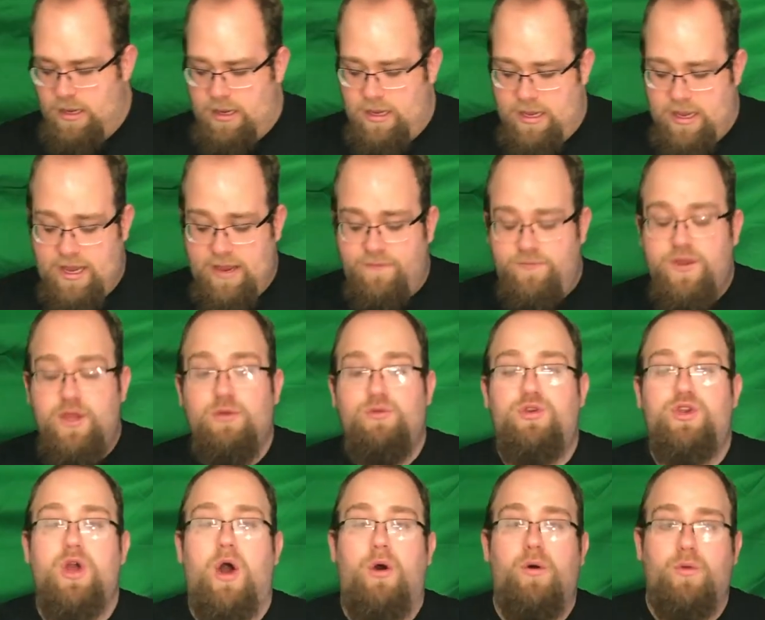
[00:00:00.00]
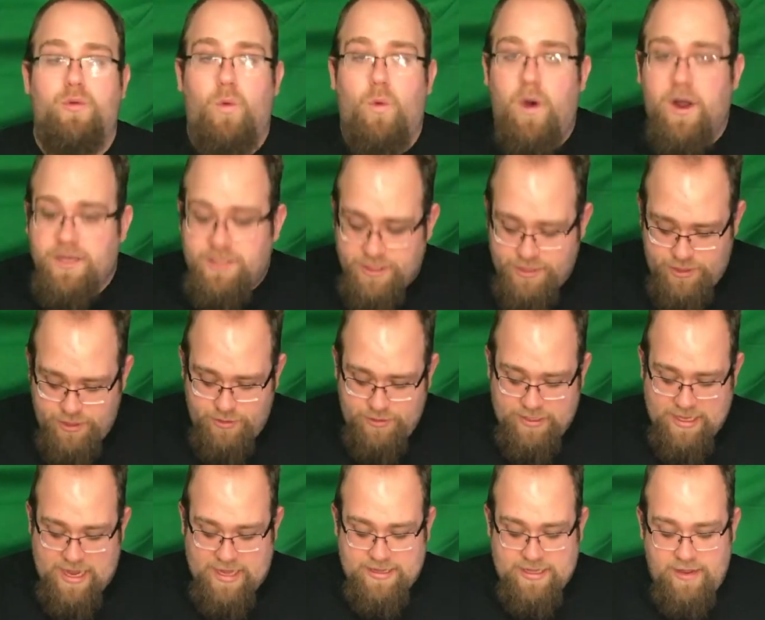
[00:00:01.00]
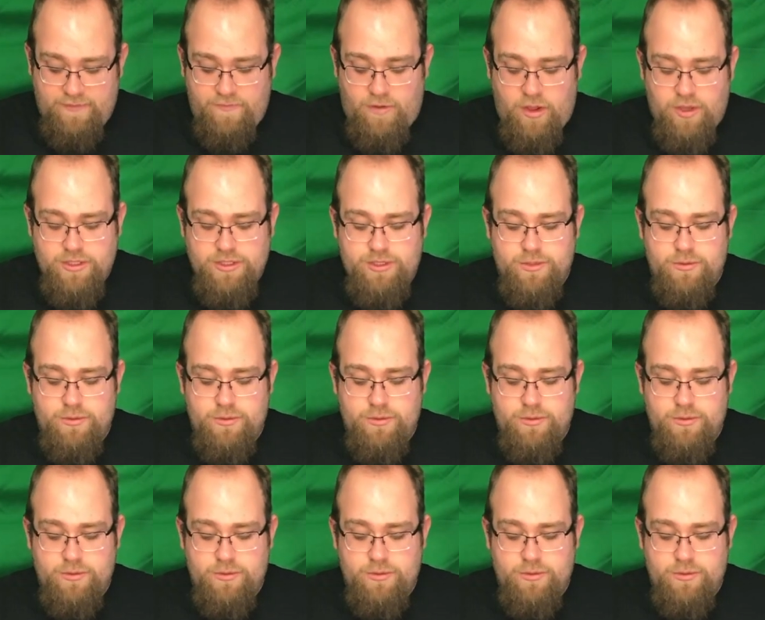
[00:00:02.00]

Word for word: If you don't want to do that, they've also